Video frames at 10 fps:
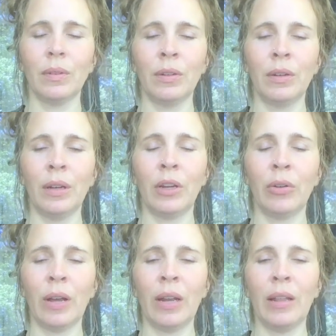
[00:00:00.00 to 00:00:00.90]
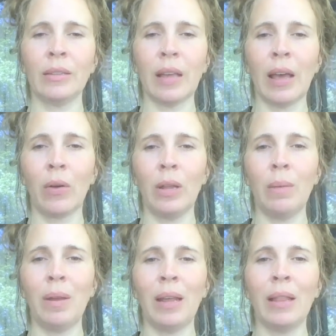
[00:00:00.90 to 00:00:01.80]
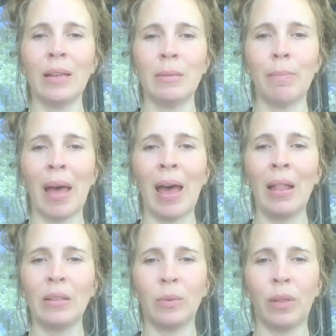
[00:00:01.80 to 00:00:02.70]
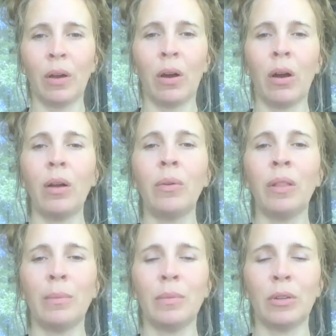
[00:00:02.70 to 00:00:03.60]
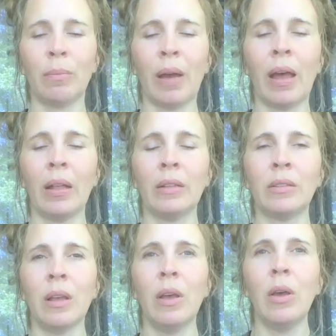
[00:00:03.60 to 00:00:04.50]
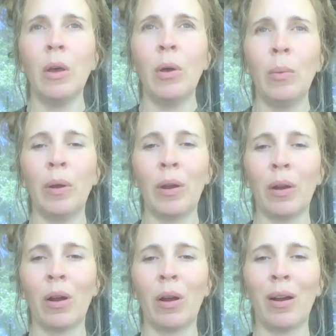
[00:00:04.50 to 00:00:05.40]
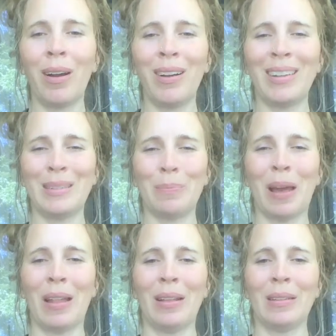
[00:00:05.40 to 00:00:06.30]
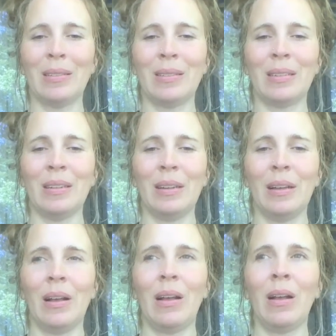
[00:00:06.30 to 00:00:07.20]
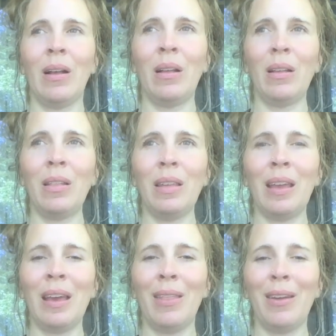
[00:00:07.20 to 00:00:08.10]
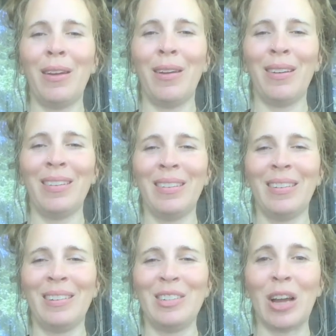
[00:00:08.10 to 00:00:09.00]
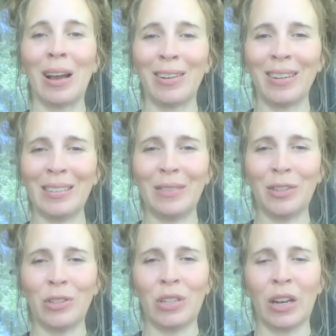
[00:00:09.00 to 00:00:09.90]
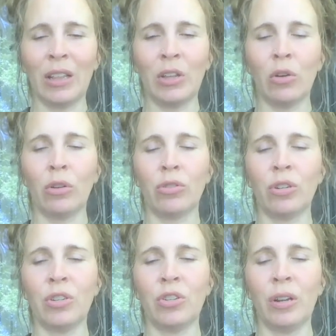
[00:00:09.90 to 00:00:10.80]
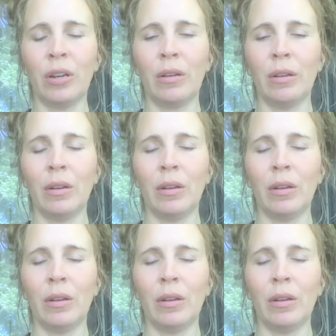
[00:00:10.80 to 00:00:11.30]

Good. Creating this equanimity, this balance when the heart rhythms are balanced. When our heart is balanced, all the other chakras, if you study the yoga tradition,